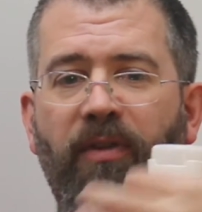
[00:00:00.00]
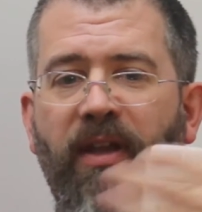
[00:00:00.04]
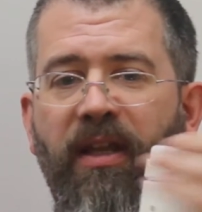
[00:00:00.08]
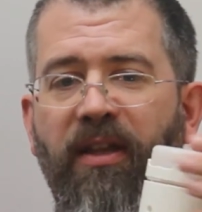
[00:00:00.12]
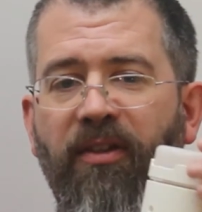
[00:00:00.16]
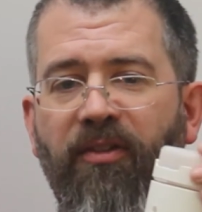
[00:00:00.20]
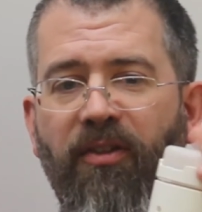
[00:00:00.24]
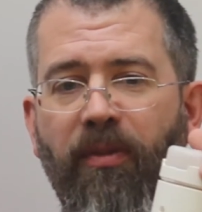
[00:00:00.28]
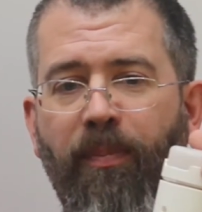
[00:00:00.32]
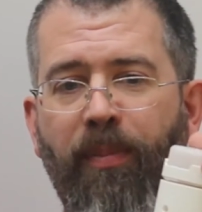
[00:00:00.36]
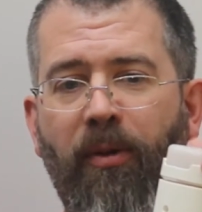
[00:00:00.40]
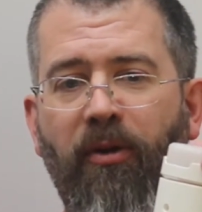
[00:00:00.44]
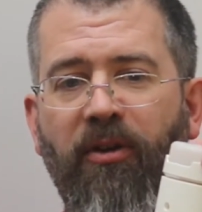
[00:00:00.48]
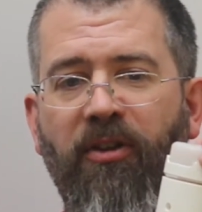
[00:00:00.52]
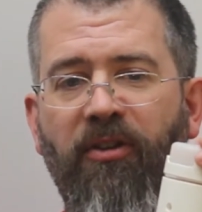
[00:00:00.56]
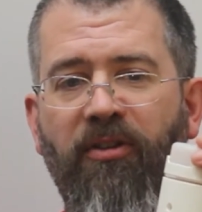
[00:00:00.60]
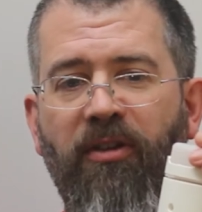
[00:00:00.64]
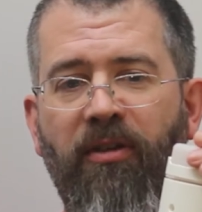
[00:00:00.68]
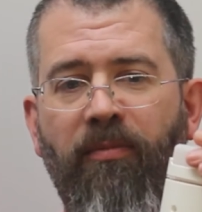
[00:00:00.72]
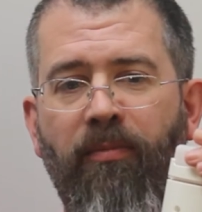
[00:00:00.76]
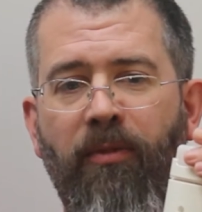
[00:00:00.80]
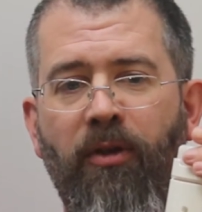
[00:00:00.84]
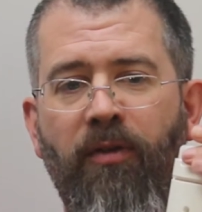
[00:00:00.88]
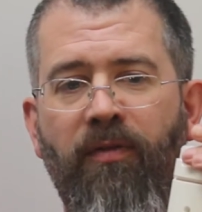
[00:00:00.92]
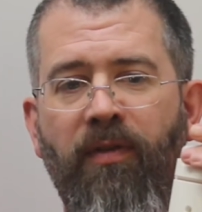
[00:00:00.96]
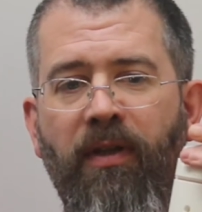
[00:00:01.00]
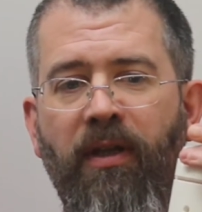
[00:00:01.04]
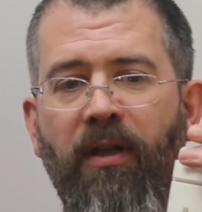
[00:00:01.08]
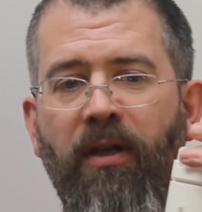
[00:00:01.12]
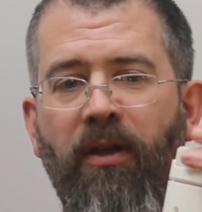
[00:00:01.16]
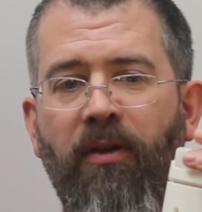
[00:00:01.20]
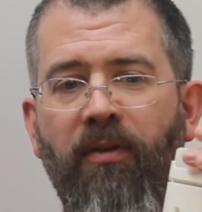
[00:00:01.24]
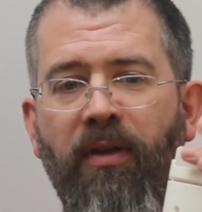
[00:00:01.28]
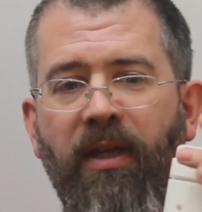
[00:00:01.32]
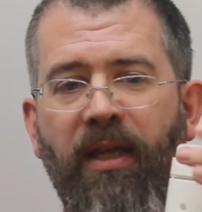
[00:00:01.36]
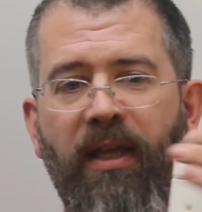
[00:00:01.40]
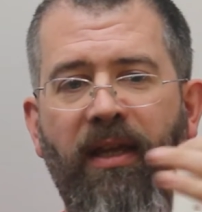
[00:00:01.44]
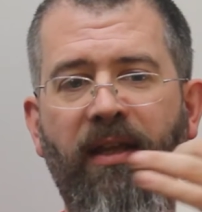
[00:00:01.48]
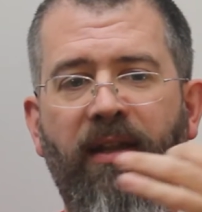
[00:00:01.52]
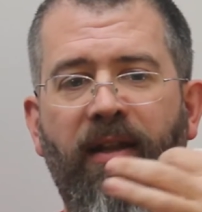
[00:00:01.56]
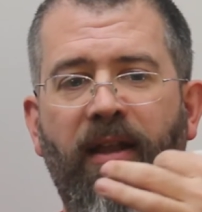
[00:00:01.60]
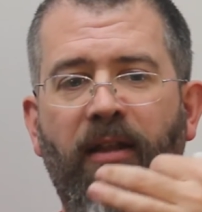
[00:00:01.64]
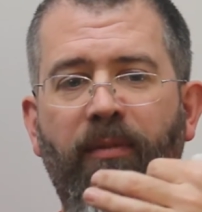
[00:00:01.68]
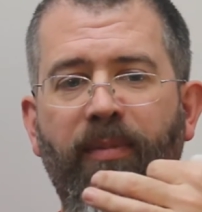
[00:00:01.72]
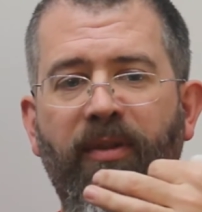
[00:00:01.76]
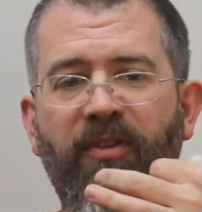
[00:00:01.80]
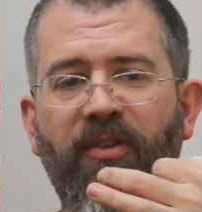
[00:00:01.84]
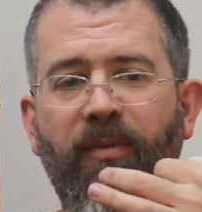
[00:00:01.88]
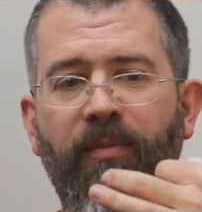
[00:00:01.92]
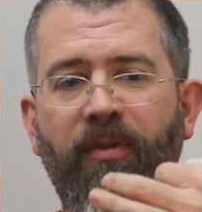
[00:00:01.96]
Here's the pointer moving along here, and
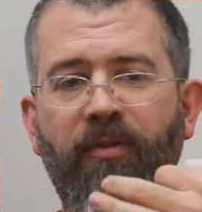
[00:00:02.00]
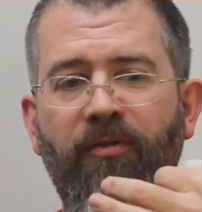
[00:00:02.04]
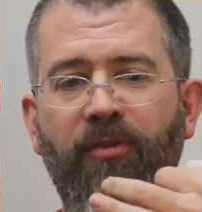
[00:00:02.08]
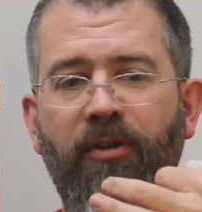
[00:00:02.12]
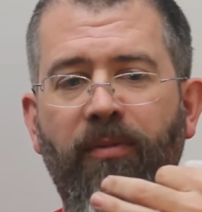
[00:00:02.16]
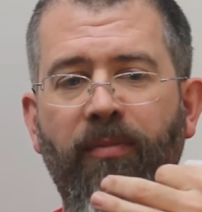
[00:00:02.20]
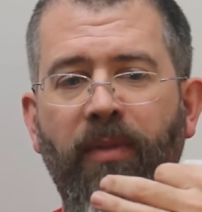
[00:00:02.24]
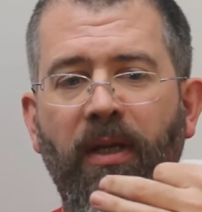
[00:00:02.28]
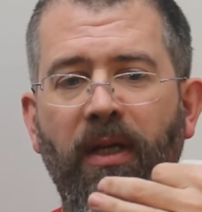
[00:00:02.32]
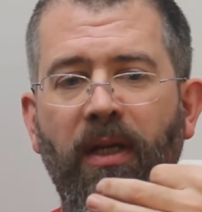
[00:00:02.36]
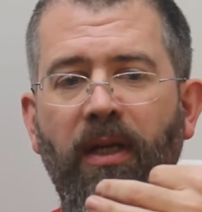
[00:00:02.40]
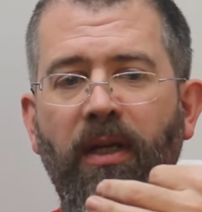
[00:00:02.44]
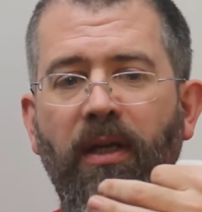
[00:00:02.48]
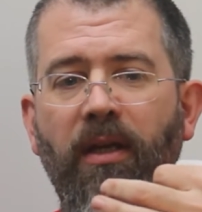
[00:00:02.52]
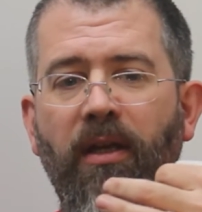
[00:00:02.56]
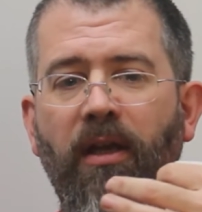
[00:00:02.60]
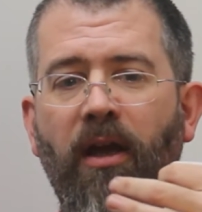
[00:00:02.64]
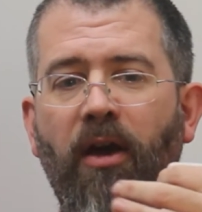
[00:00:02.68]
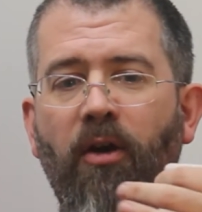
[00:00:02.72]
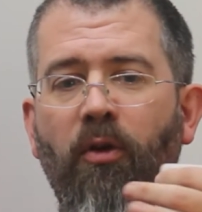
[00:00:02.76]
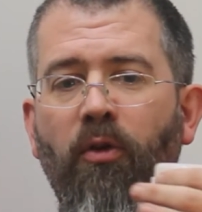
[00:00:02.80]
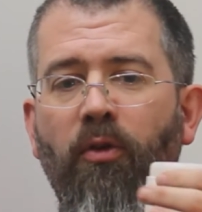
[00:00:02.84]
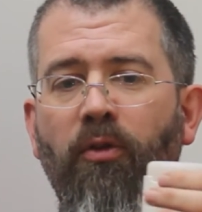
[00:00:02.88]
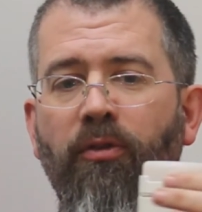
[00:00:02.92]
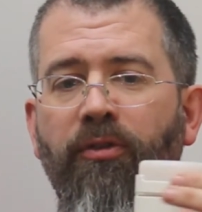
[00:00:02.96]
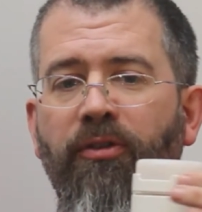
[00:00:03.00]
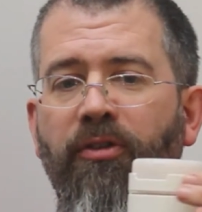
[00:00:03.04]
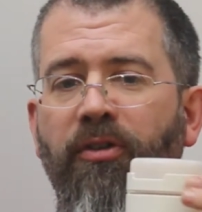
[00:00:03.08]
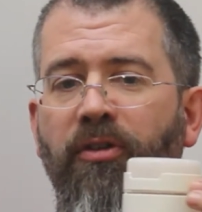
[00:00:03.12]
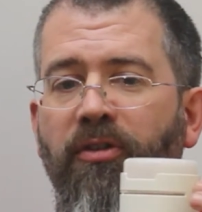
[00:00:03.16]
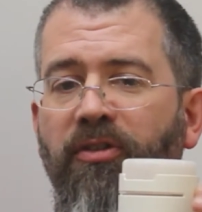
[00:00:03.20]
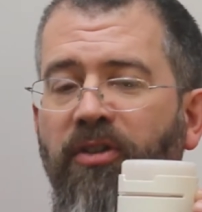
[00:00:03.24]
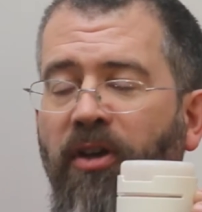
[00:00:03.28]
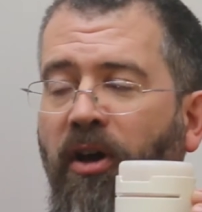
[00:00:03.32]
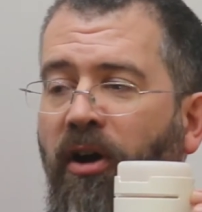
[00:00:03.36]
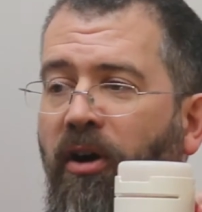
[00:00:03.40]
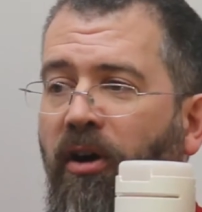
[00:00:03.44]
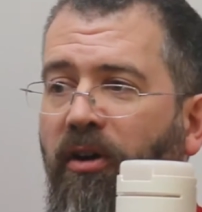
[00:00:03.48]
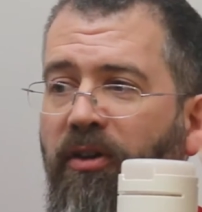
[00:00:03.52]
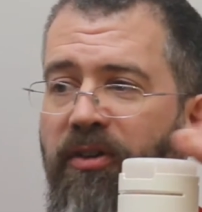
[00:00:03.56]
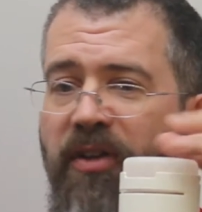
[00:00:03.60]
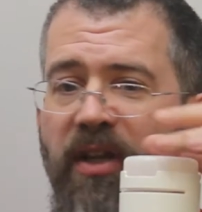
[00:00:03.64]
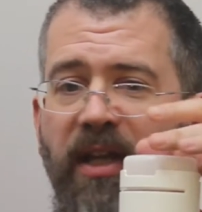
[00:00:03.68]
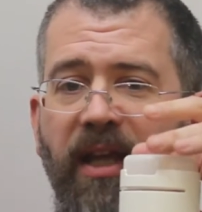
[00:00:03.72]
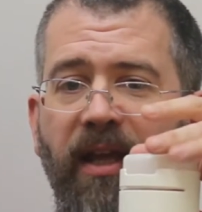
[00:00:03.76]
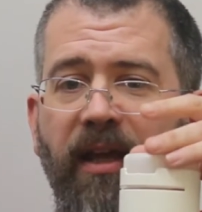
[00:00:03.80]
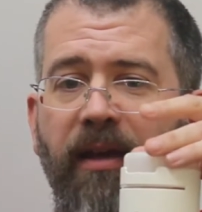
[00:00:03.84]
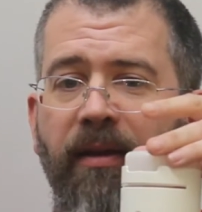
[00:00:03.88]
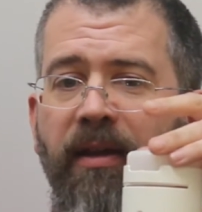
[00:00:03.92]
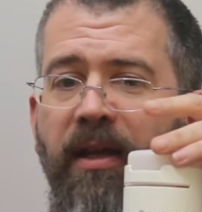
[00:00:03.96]
there'll be something from cold through to hot
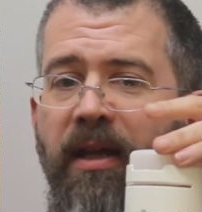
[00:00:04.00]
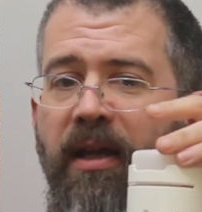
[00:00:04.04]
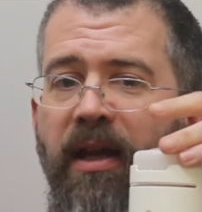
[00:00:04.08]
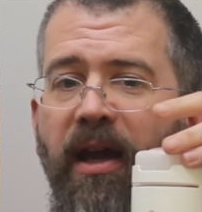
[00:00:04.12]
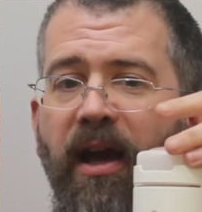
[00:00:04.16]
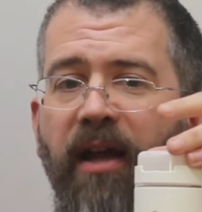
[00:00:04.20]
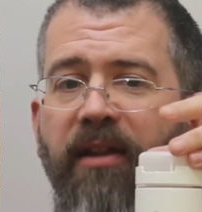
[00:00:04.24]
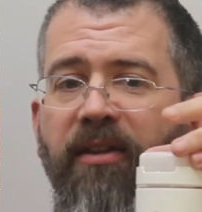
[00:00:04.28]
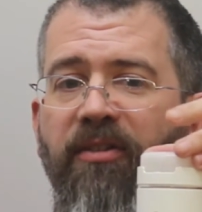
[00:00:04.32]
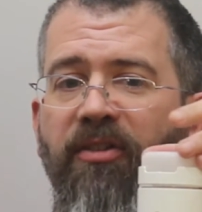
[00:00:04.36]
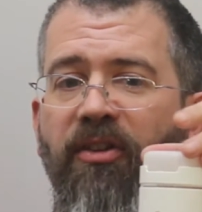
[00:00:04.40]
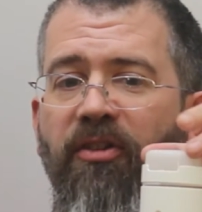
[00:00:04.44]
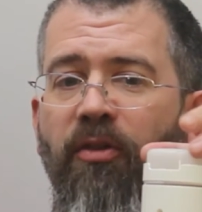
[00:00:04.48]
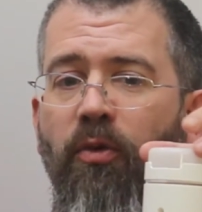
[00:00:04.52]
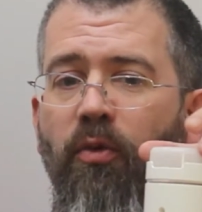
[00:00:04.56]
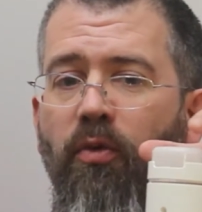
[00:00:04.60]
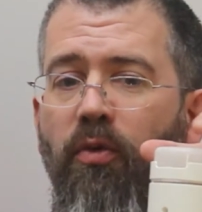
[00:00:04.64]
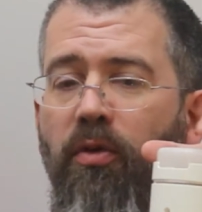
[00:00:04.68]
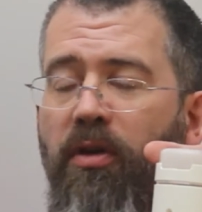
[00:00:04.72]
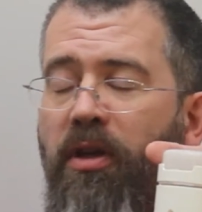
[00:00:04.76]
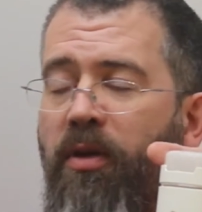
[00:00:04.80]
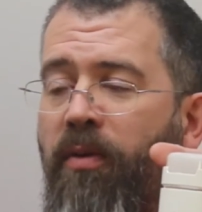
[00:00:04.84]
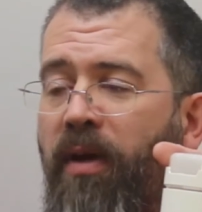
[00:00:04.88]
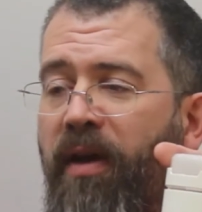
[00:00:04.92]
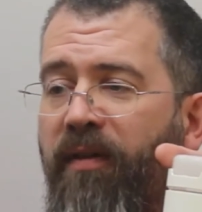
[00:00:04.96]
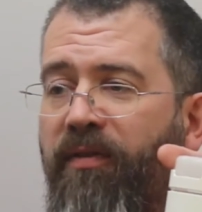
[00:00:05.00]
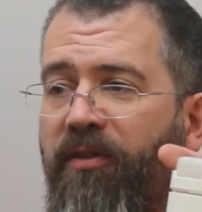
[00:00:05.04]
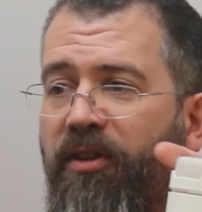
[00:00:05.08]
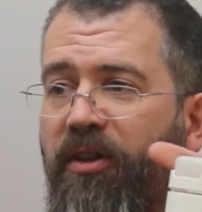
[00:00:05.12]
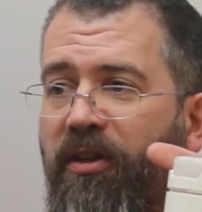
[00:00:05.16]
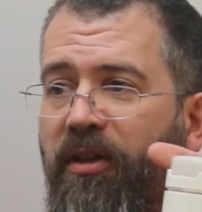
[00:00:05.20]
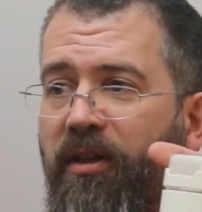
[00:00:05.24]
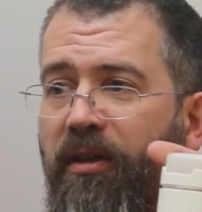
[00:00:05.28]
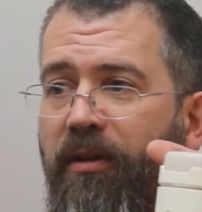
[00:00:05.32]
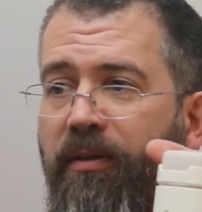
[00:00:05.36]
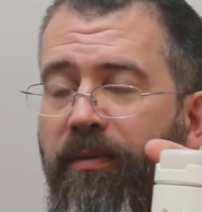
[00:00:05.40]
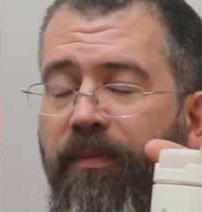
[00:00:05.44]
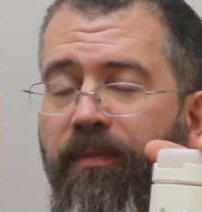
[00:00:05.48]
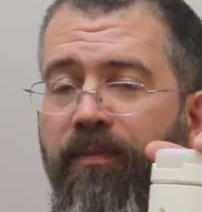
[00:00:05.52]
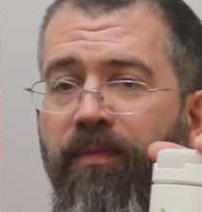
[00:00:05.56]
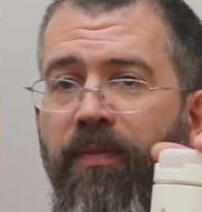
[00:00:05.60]
here. And this is all you have to do.